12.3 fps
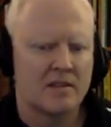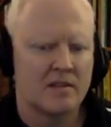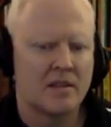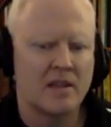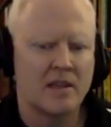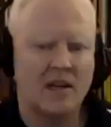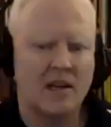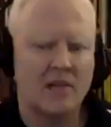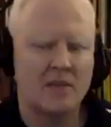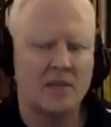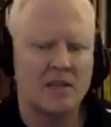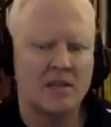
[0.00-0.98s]
Yeah, I
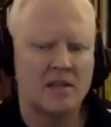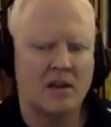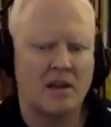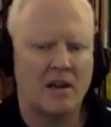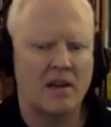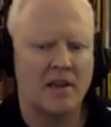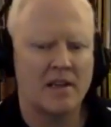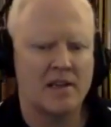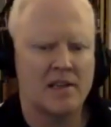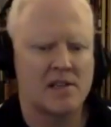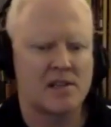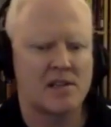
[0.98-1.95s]
mean, I
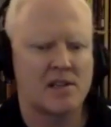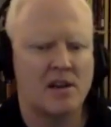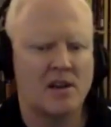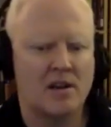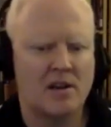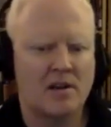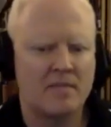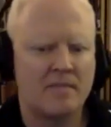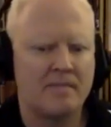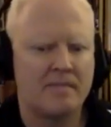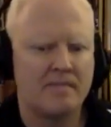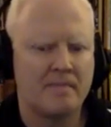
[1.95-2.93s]
guess
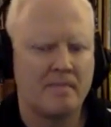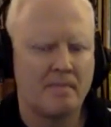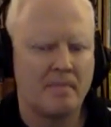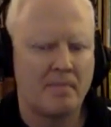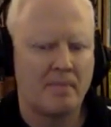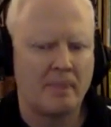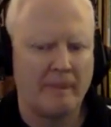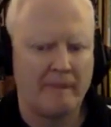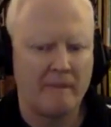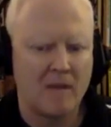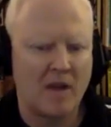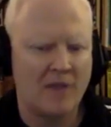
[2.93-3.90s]

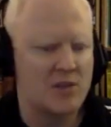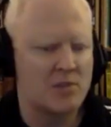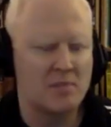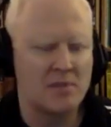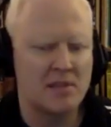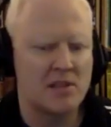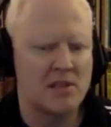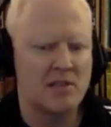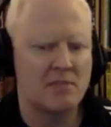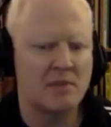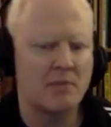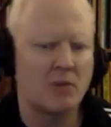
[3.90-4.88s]
I've just been
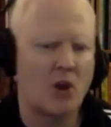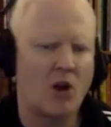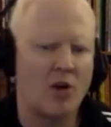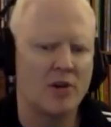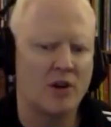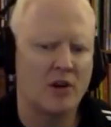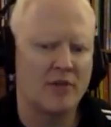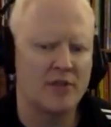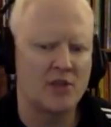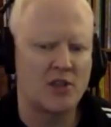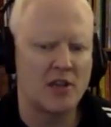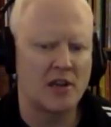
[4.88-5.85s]
seeing people carted off
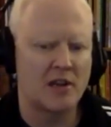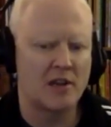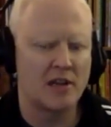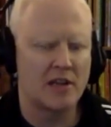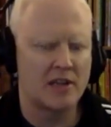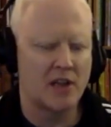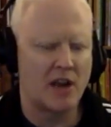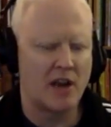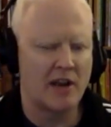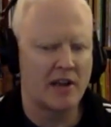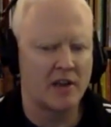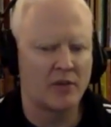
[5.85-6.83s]
to jail and
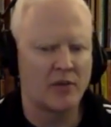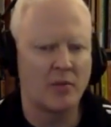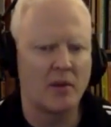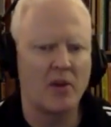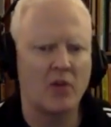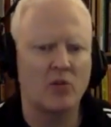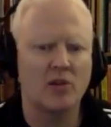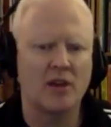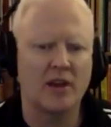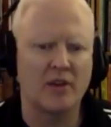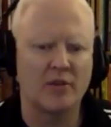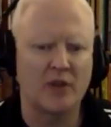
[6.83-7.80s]
dying for my whole
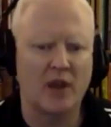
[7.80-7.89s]
life.